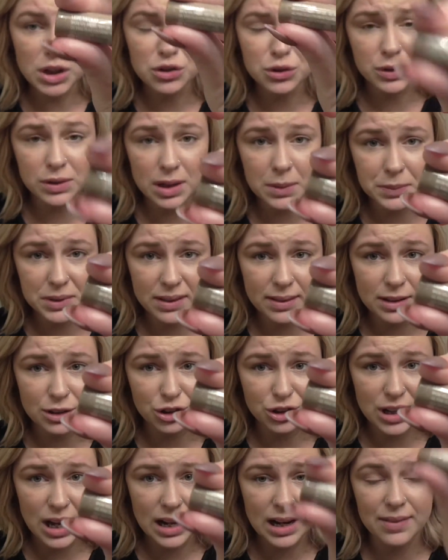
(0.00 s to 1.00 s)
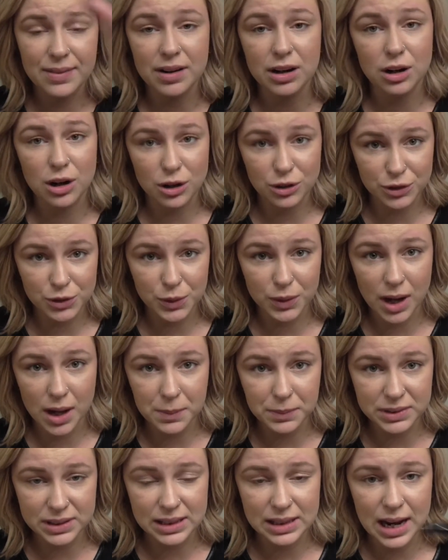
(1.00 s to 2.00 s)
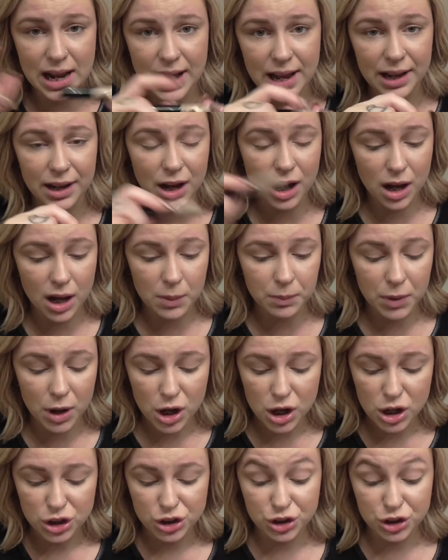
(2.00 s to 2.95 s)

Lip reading: So it comes in this shade, and then it also comes in a